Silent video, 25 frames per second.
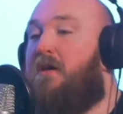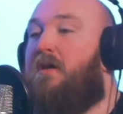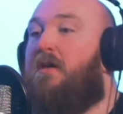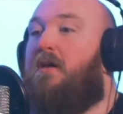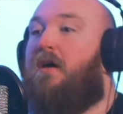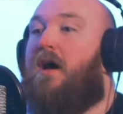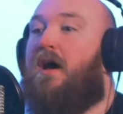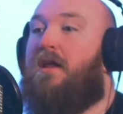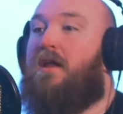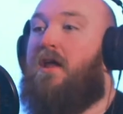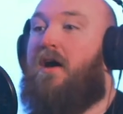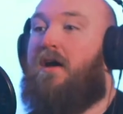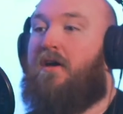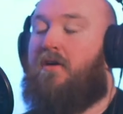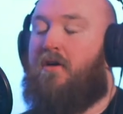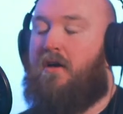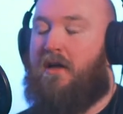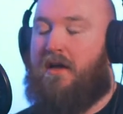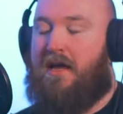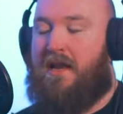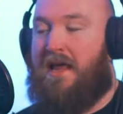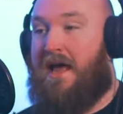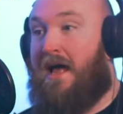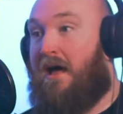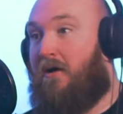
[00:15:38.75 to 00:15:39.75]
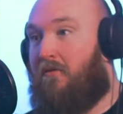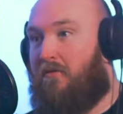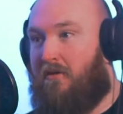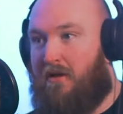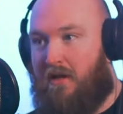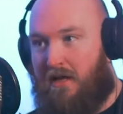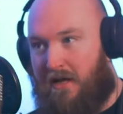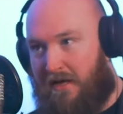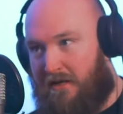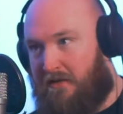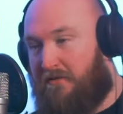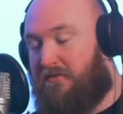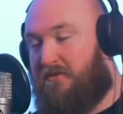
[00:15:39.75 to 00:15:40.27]
No, I know I have got like an
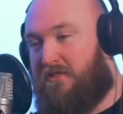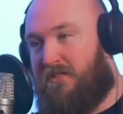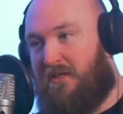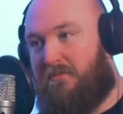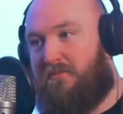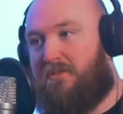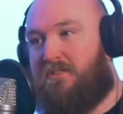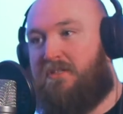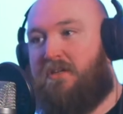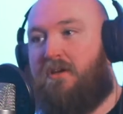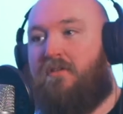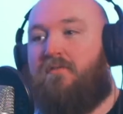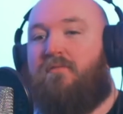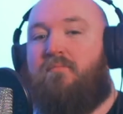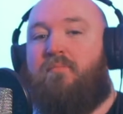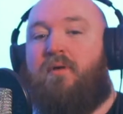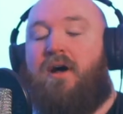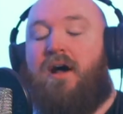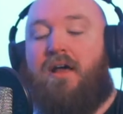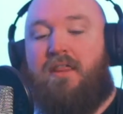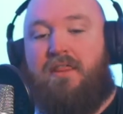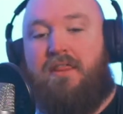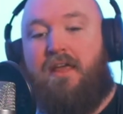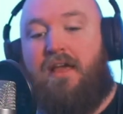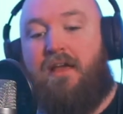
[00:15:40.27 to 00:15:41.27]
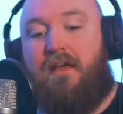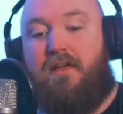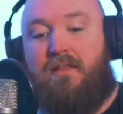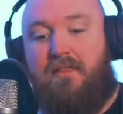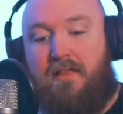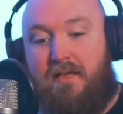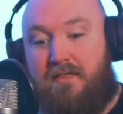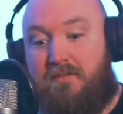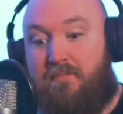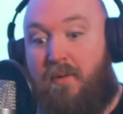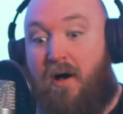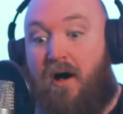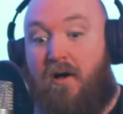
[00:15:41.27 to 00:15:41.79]
outline of some stuff, but I think
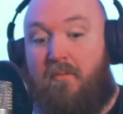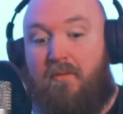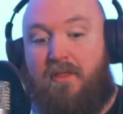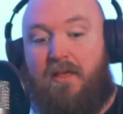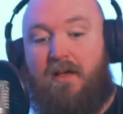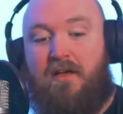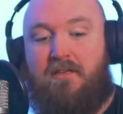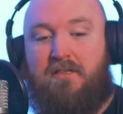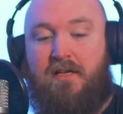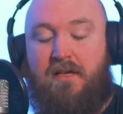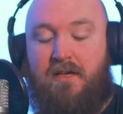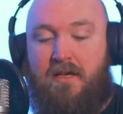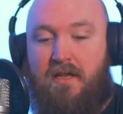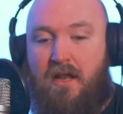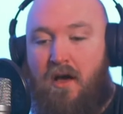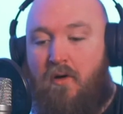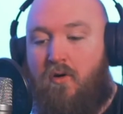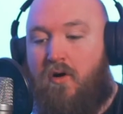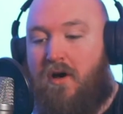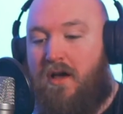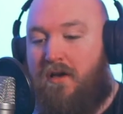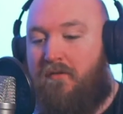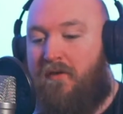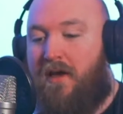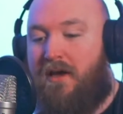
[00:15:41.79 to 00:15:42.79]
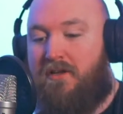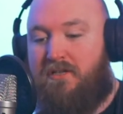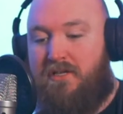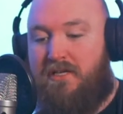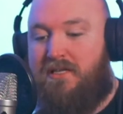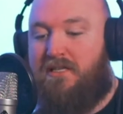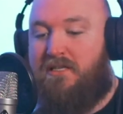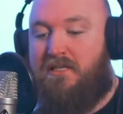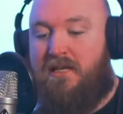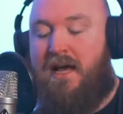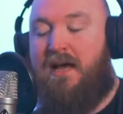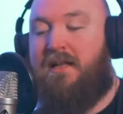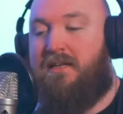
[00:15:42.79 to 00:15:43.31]
there's part of me that goes like, you know what? If you actually
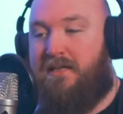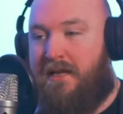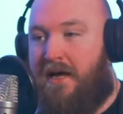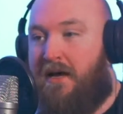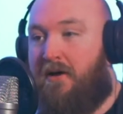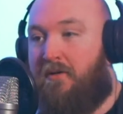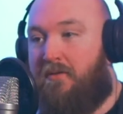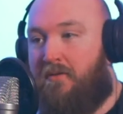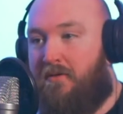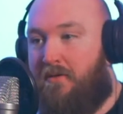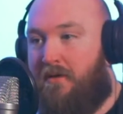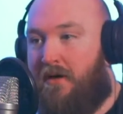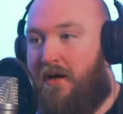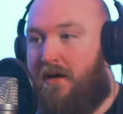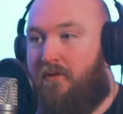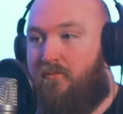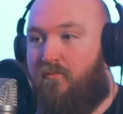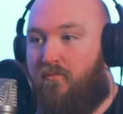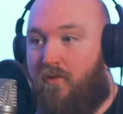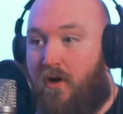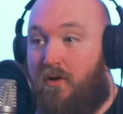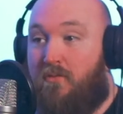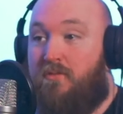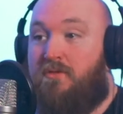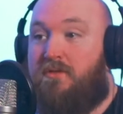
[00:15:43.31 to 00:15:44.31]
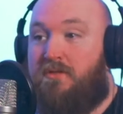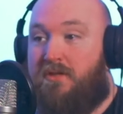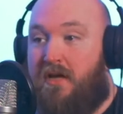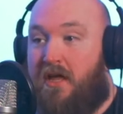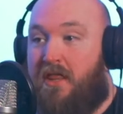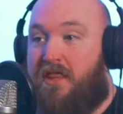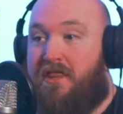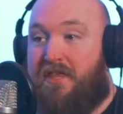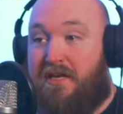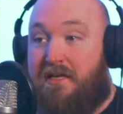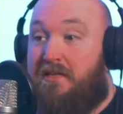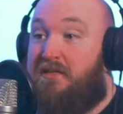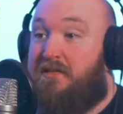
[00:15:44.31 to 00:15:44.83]
sat down and wrote a
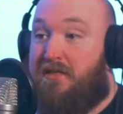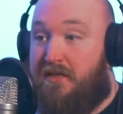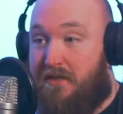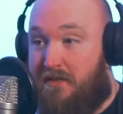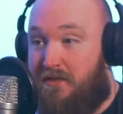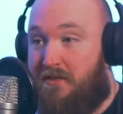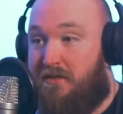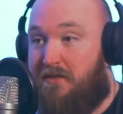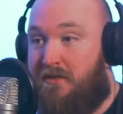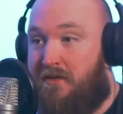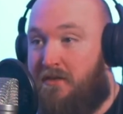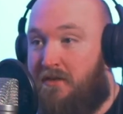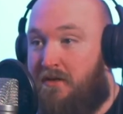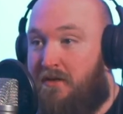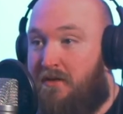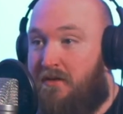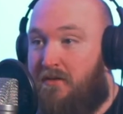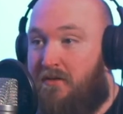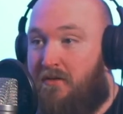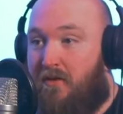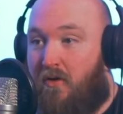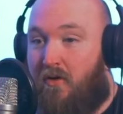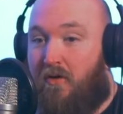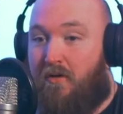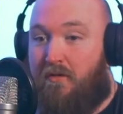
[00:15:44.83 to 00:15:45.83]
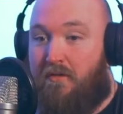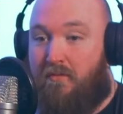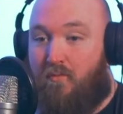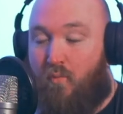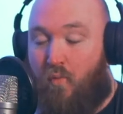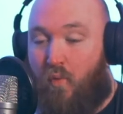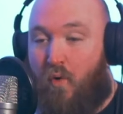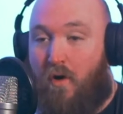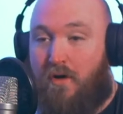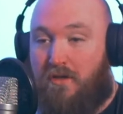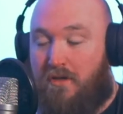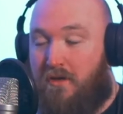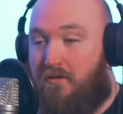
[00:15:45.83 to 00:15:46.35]
thesis mm. on
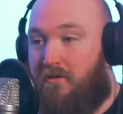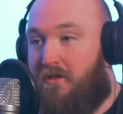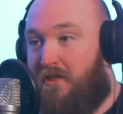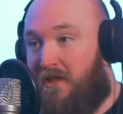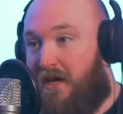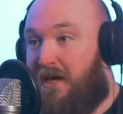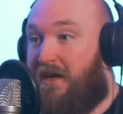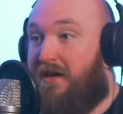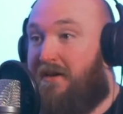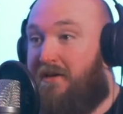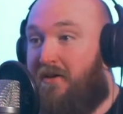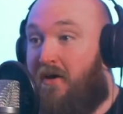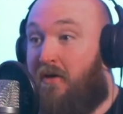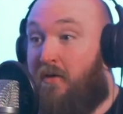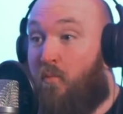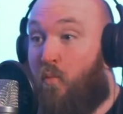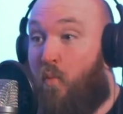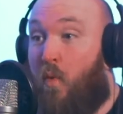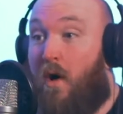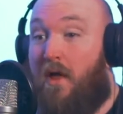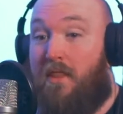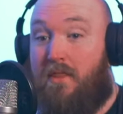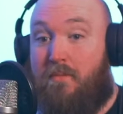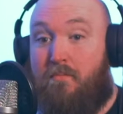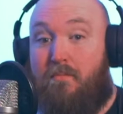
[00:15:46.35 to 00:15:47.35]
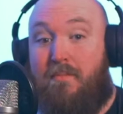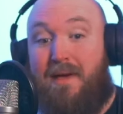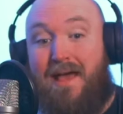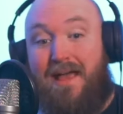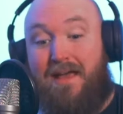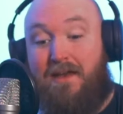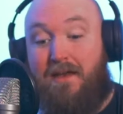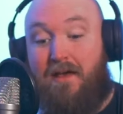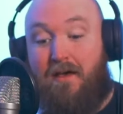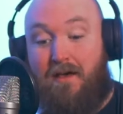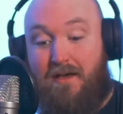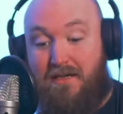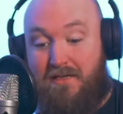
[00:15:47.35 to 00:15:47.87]
what you think, on one
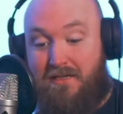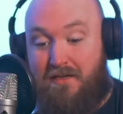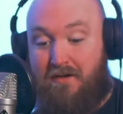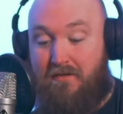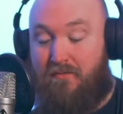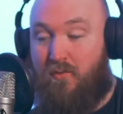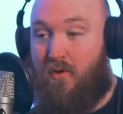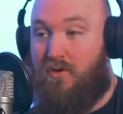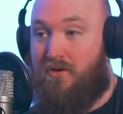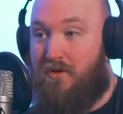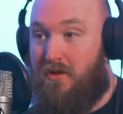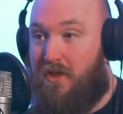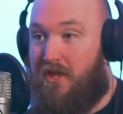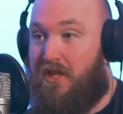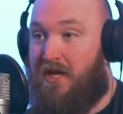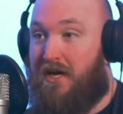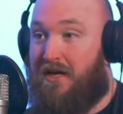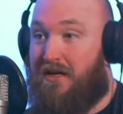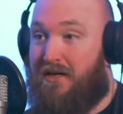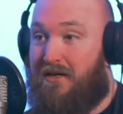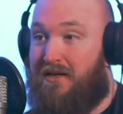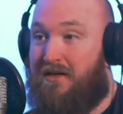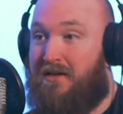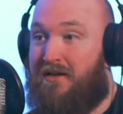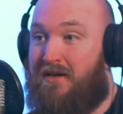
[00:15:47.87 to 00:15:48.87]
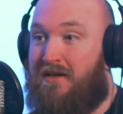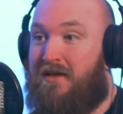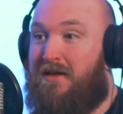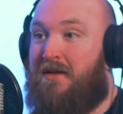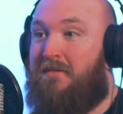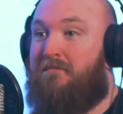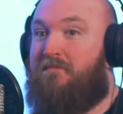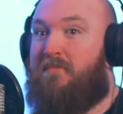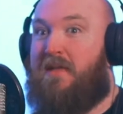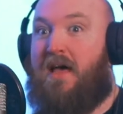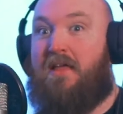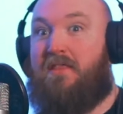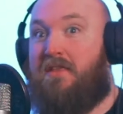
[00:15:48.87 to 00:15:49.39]
main idea of what you think,
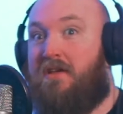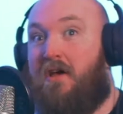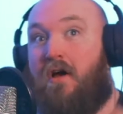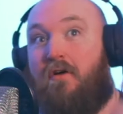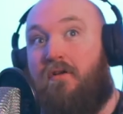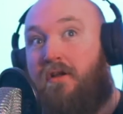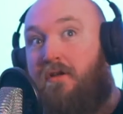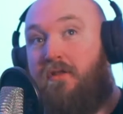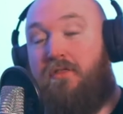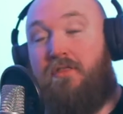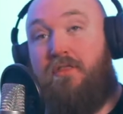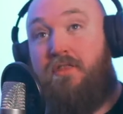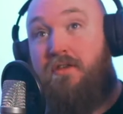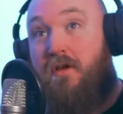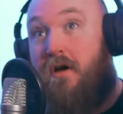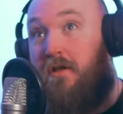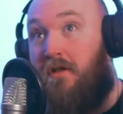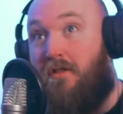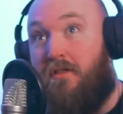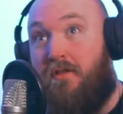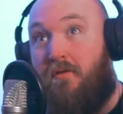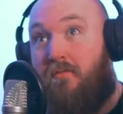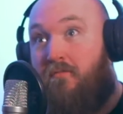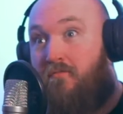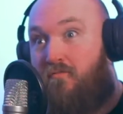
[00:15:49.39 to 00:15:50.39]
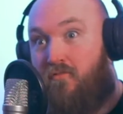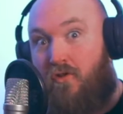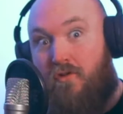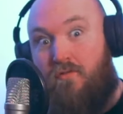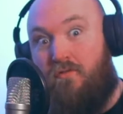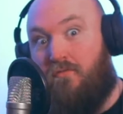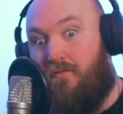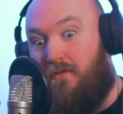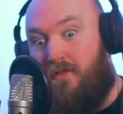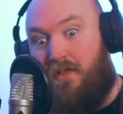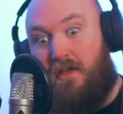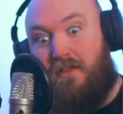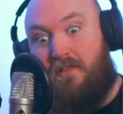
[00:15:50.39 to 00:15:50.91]
and the only the, uh, the
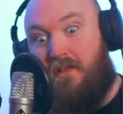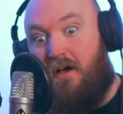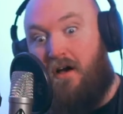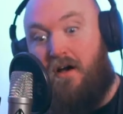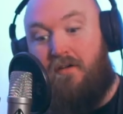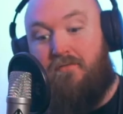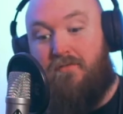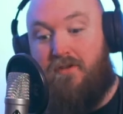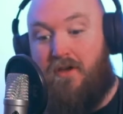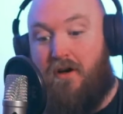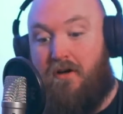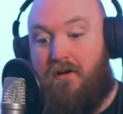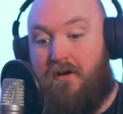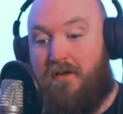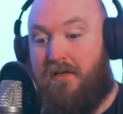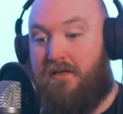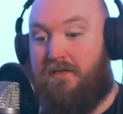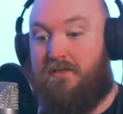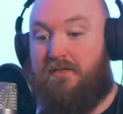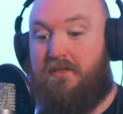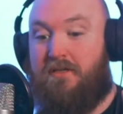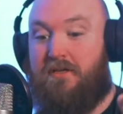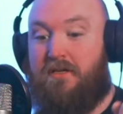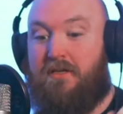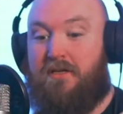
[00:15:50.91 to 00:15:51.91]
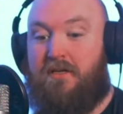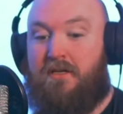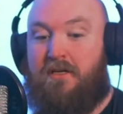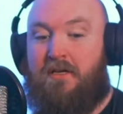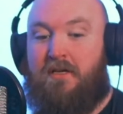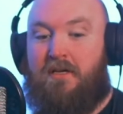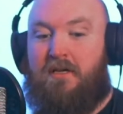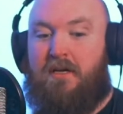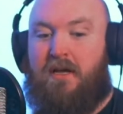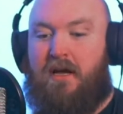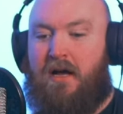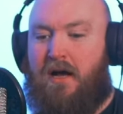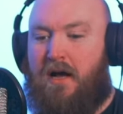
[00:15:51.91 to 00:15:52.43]
root thing that I've got is that
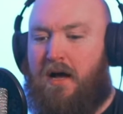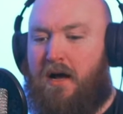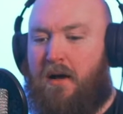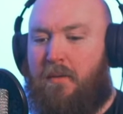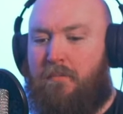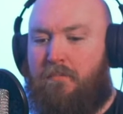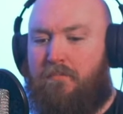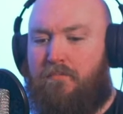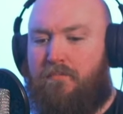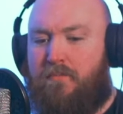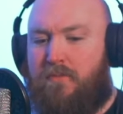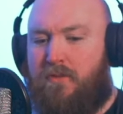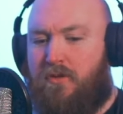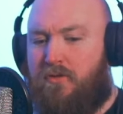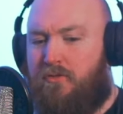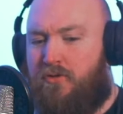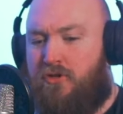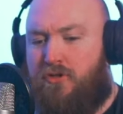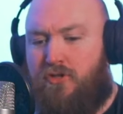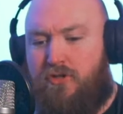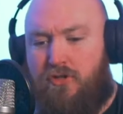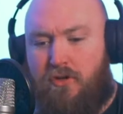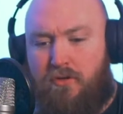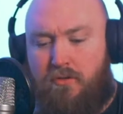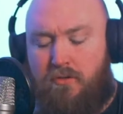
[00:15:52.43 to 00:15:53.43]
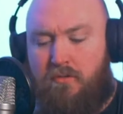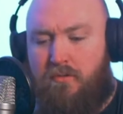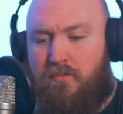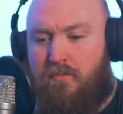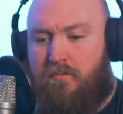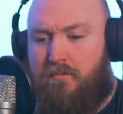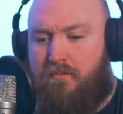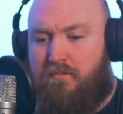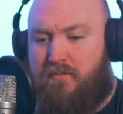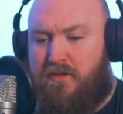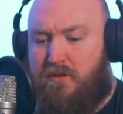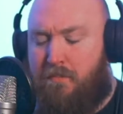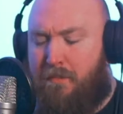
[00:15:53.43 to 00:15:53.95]
um, you shouldn't
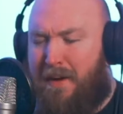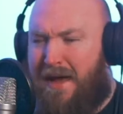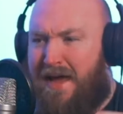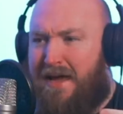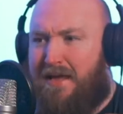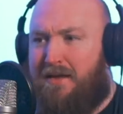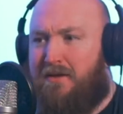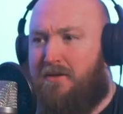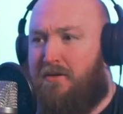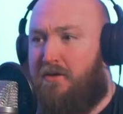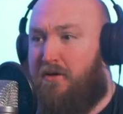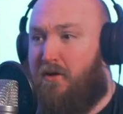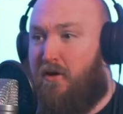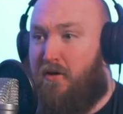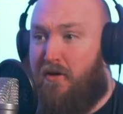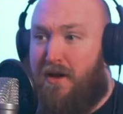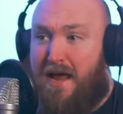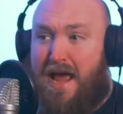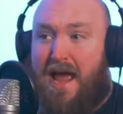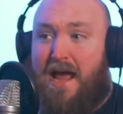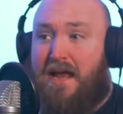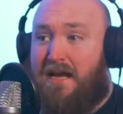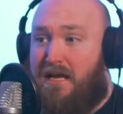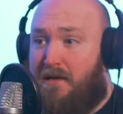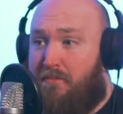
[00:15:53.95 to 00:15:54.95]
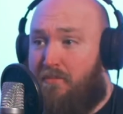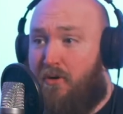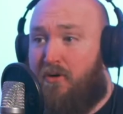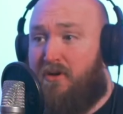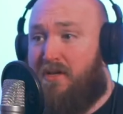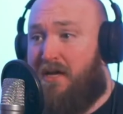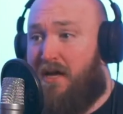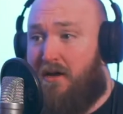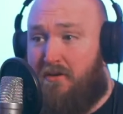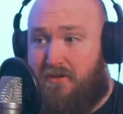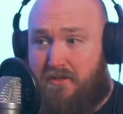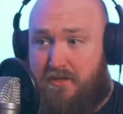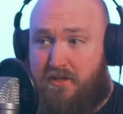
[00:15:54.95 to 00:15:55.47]
depend on
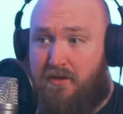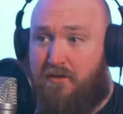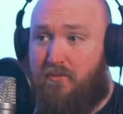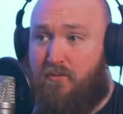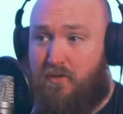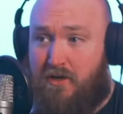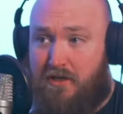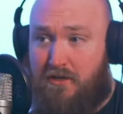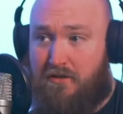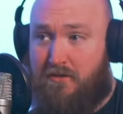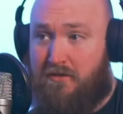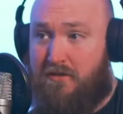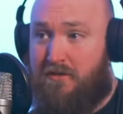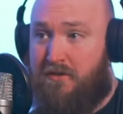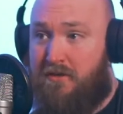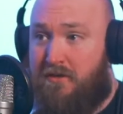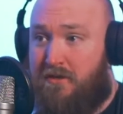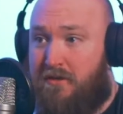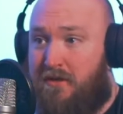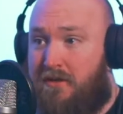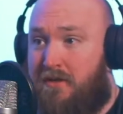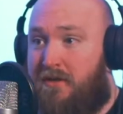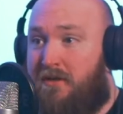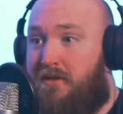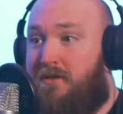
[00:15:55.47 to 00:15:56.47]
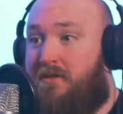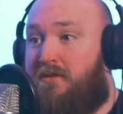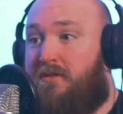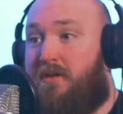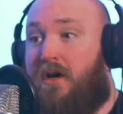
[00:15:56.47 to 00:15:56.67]
anybody else in the world. Yeah.